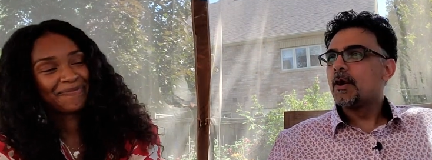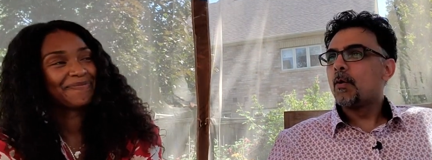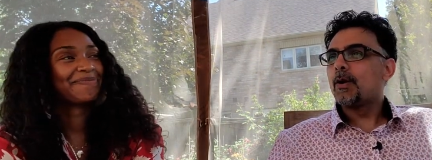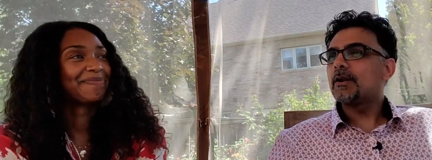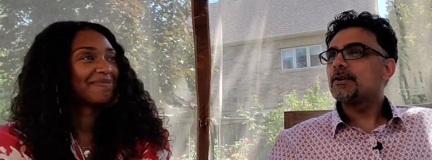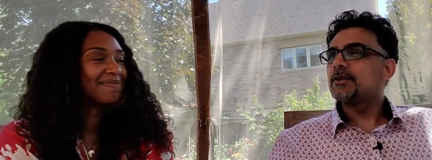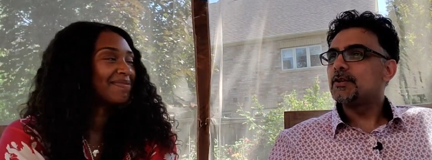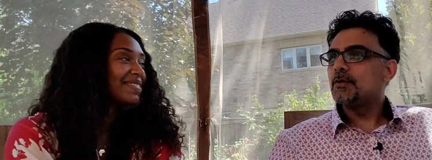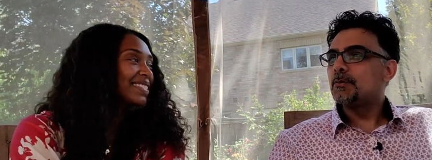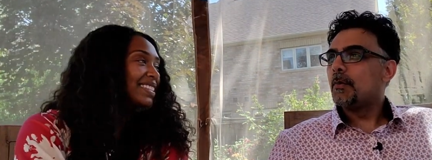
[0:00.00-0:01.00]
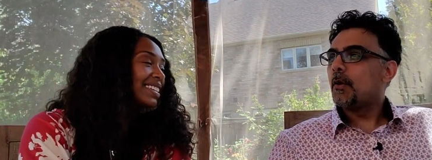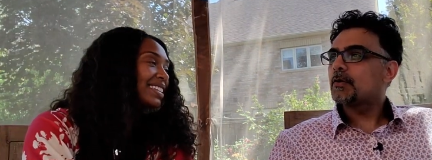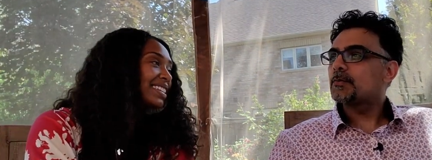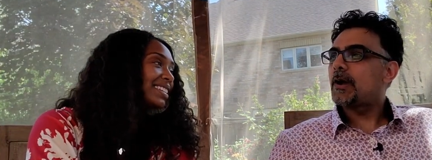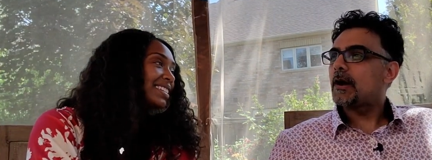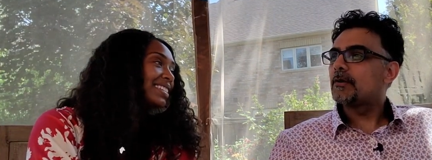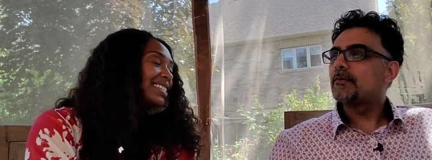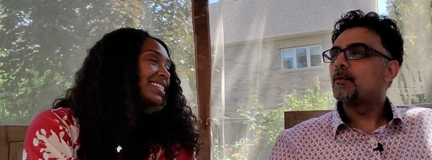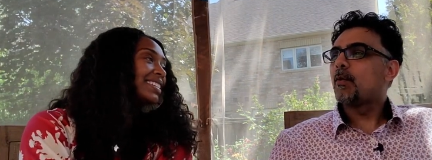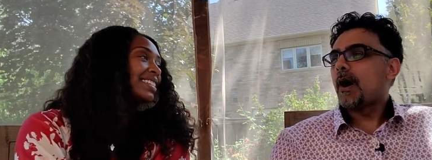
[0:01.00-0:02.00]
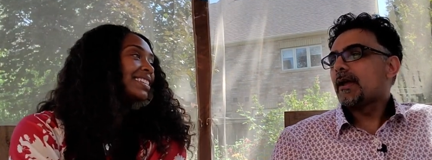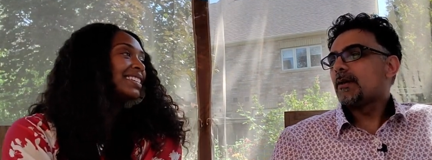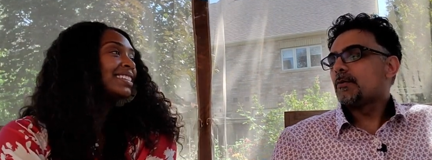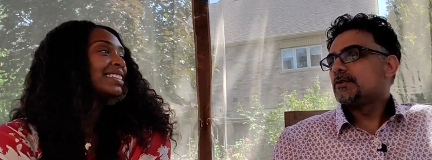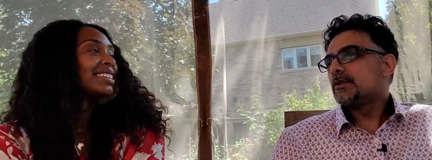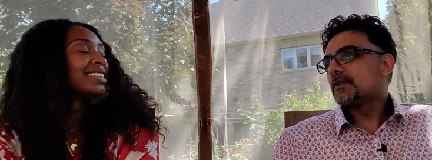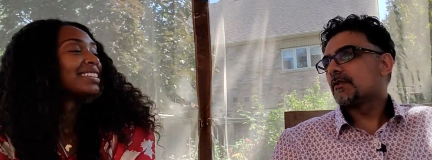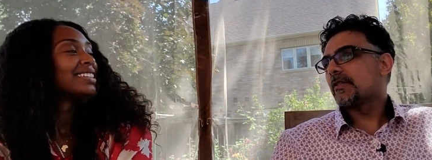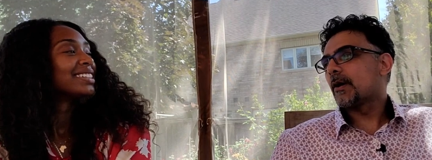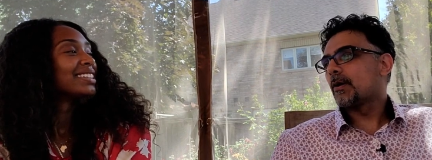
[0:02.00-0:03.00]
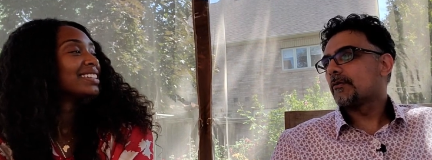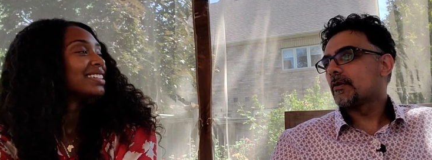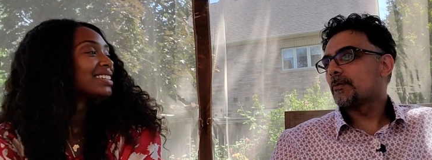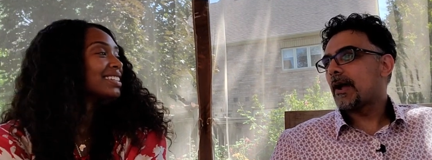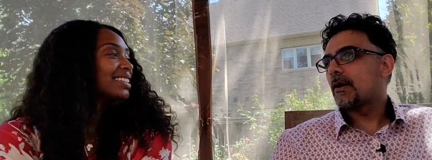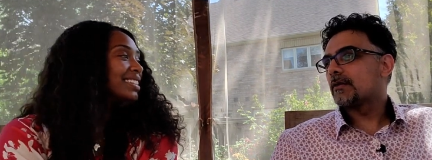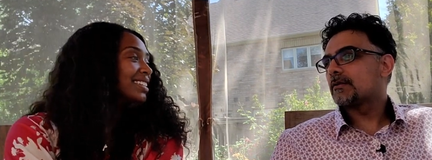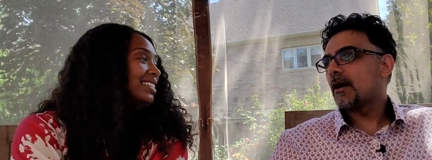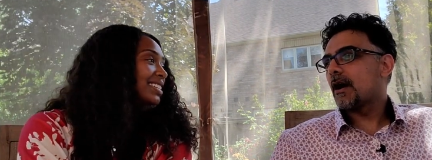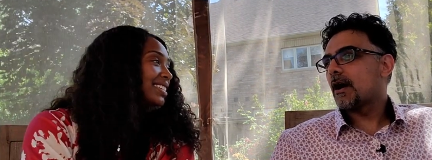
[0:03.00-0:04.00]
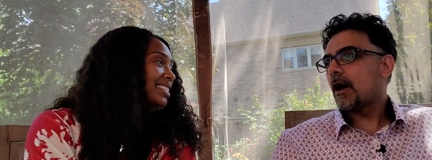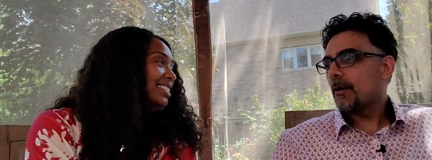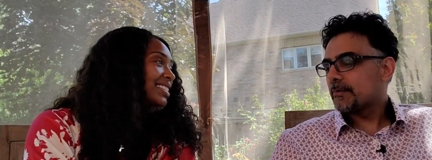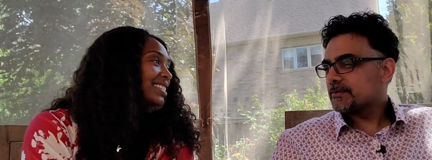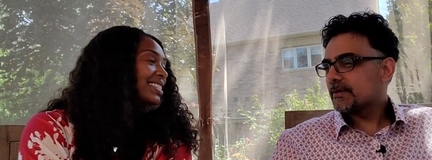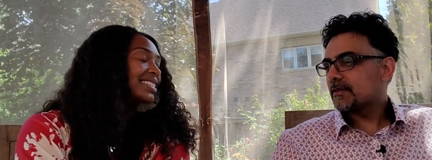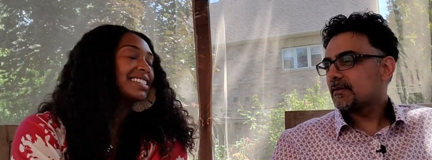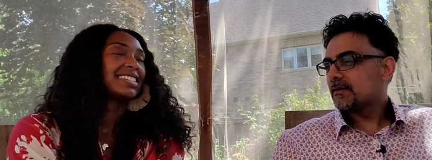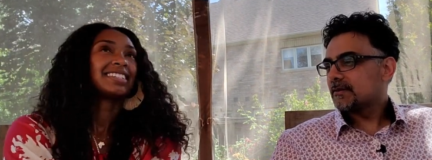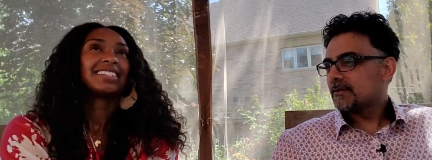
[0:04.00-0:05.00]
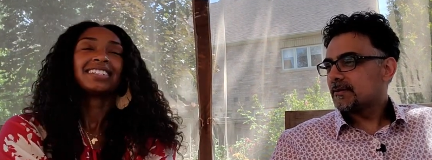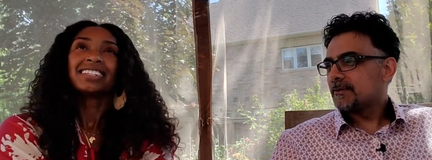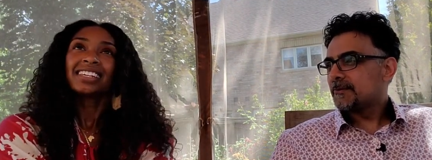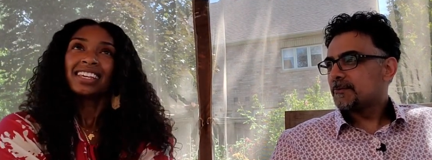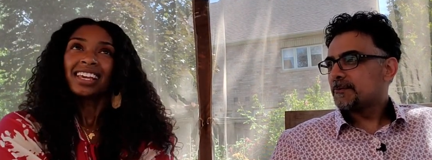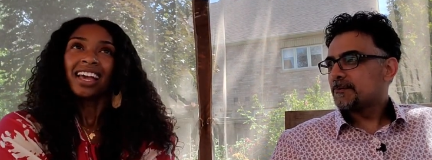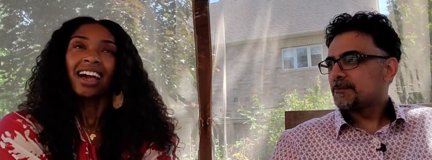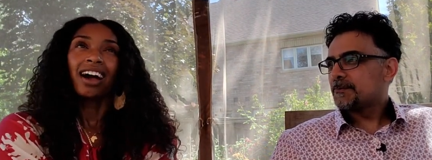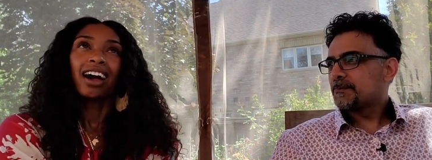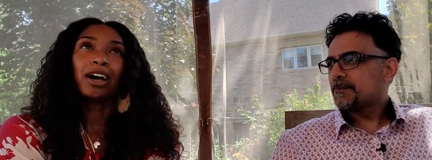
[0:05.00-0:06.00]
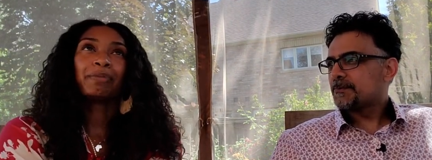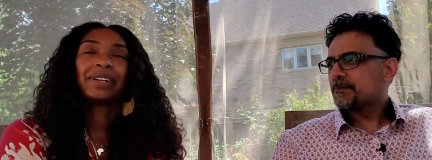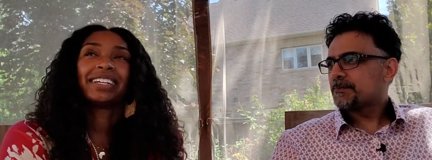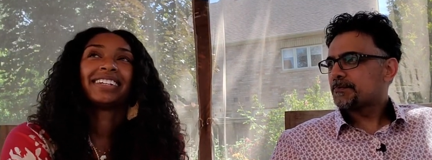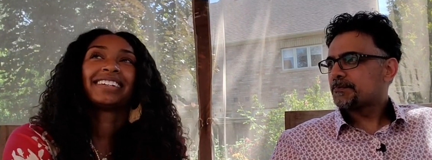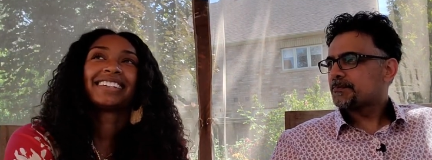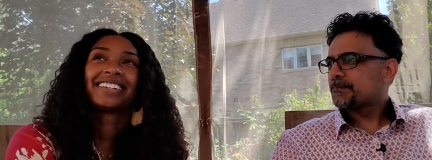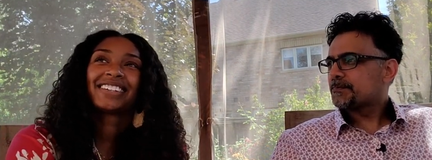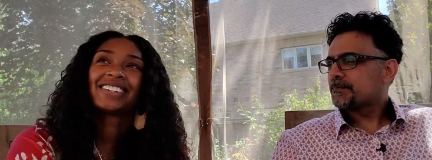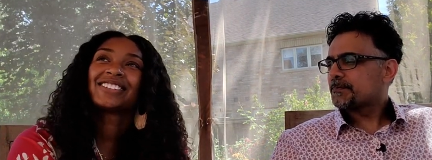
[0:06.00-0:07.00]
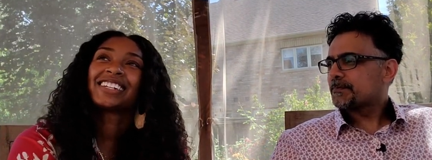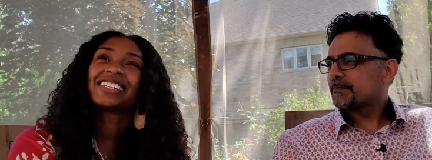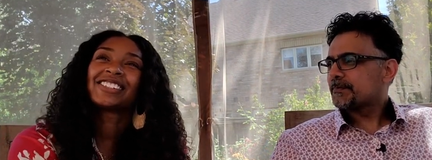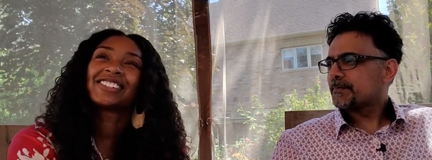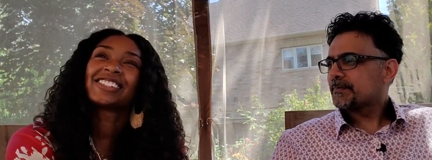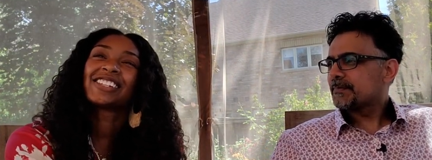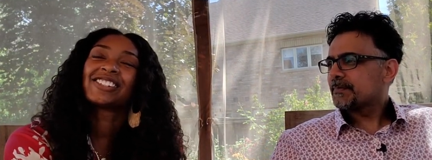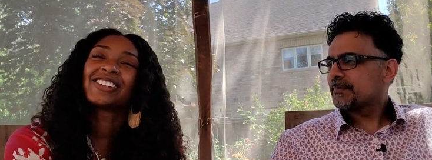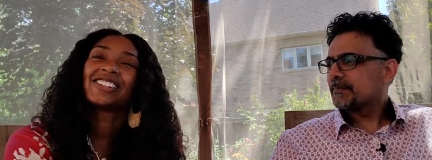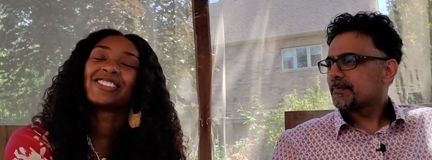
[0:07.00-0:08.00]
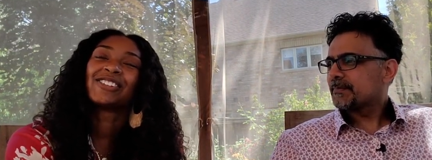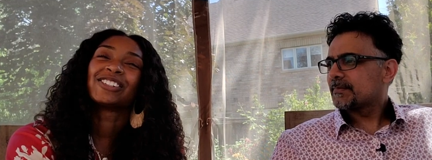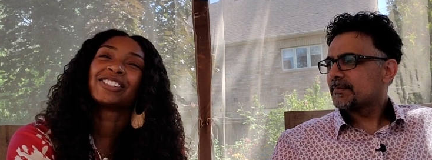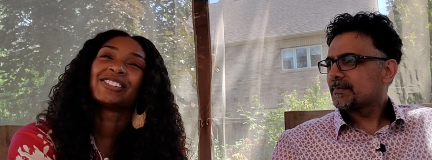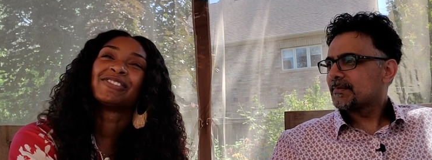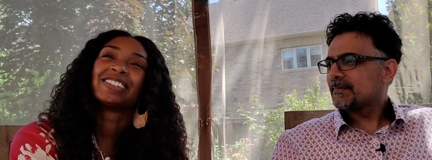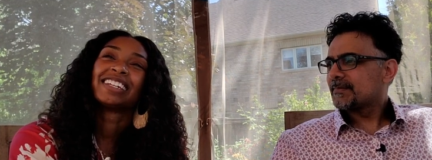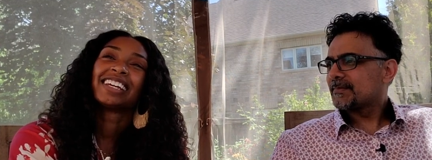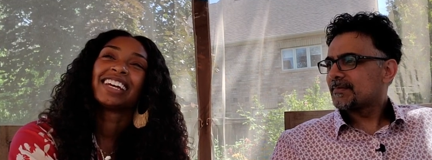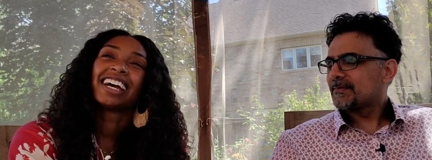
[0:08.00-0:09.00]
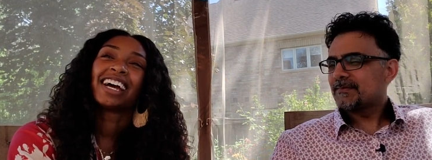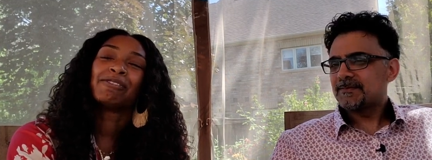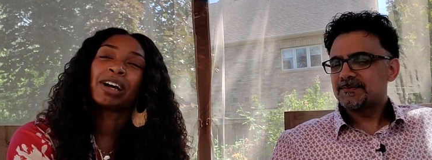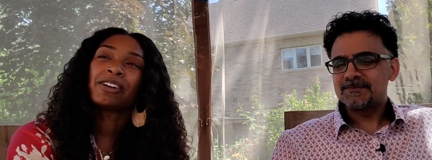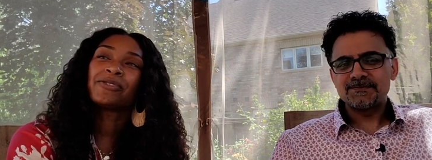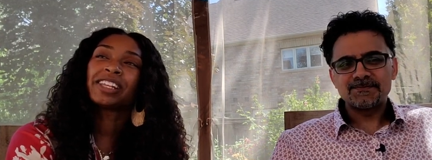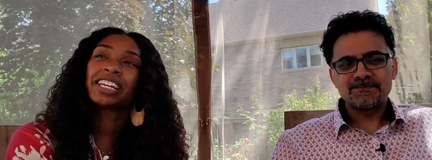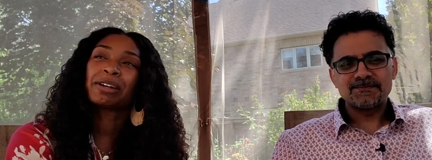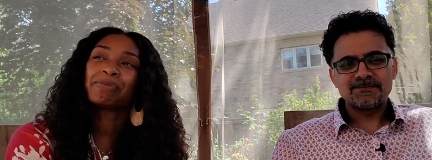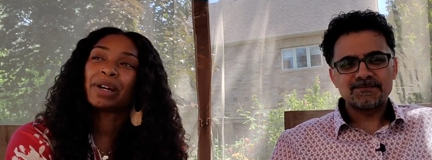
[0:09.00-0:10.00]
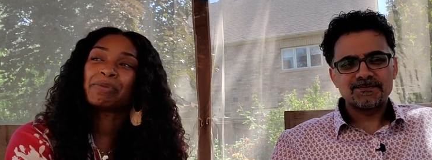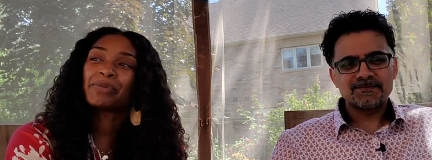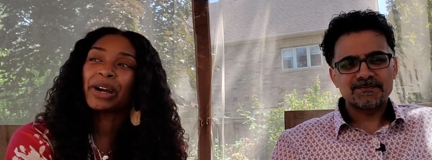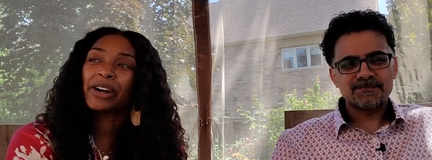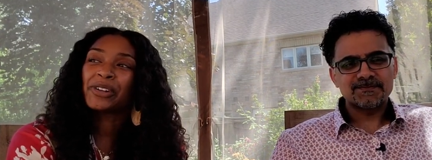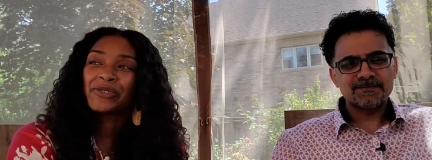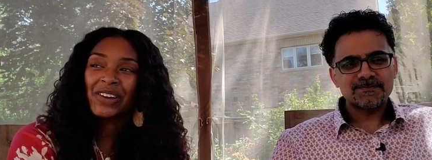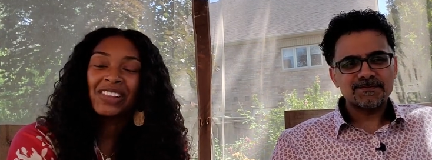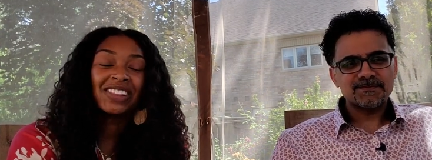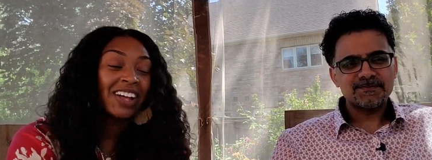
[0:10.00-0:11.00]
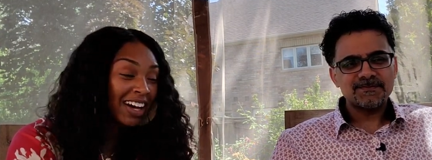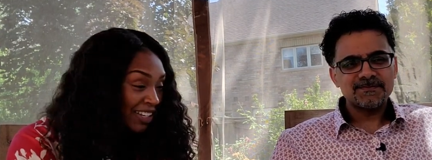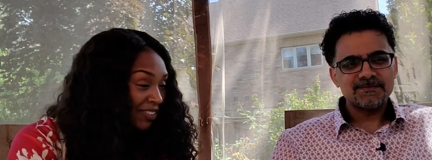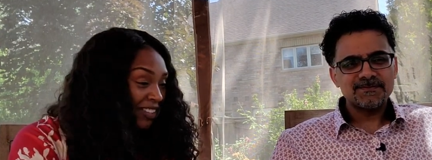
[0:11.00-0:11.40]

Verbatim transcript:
Speaker 1: What are you most proud of, and why would you consider that one of your proudest accomplishments?
Speaker 2: Um, oh gosh, this is such a hard question. I'm, i feel like I'm I'm proud of a lot of